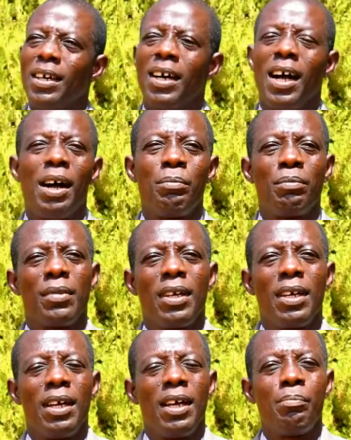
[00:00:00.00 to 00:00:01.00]
I'm
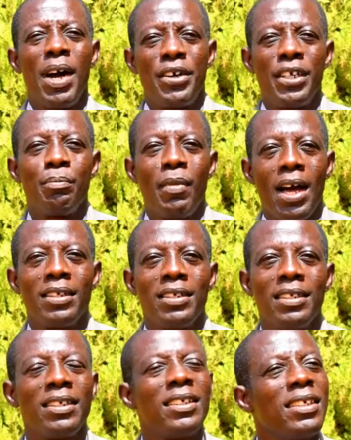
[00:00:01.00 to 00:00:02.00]
a married man,
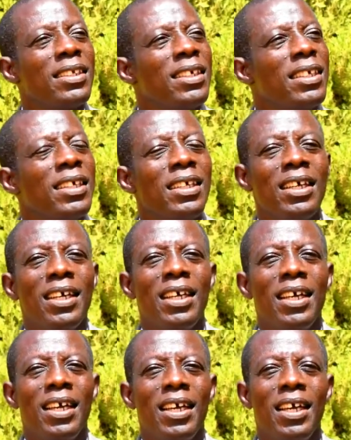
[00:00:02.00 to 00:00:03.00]

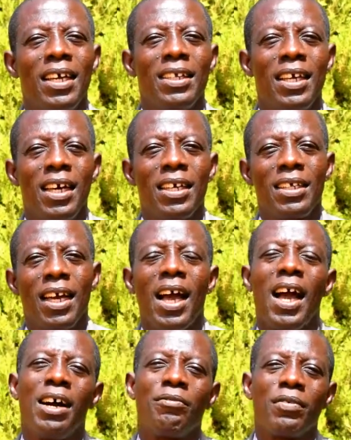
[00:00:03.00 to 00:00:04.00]
and I
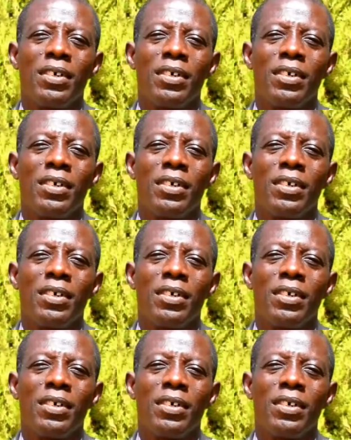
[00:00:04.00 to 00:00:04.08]
have